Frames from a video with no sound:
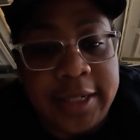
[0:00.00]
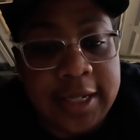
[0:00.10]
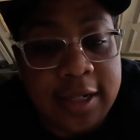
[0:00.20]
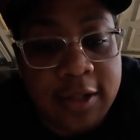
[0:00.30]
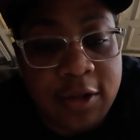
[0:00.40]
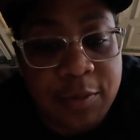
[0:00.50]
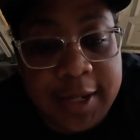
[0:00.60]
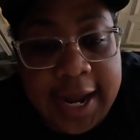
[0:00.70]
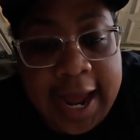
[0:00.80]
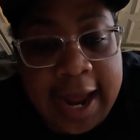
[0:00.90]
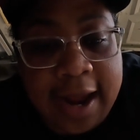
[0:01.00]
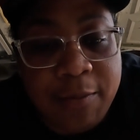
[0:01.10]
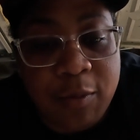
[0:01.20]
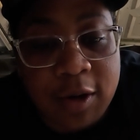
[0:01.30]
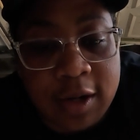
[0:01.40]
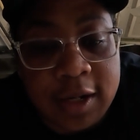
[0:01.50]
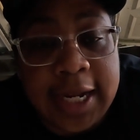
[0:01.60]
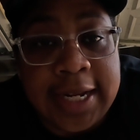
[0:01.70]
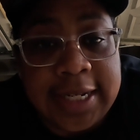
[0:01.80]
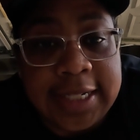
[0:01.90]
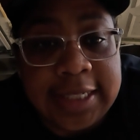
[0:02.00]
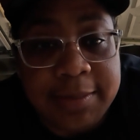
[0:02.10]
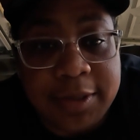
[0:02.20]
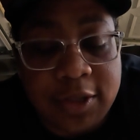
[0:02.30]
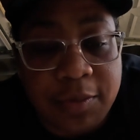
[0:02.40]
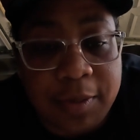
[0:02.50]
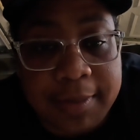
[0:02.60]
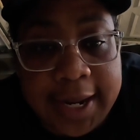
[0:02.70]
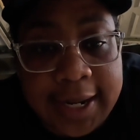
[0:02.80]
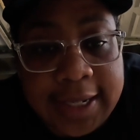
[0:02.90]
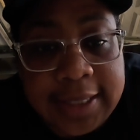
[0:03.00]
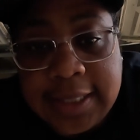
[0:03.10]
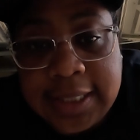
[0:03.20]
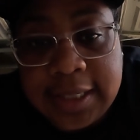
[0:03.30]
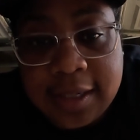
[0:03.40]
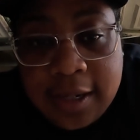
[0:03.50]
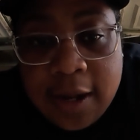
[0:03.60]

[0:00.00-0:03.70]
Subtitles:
did a little bit of ab work, and did some Supermans.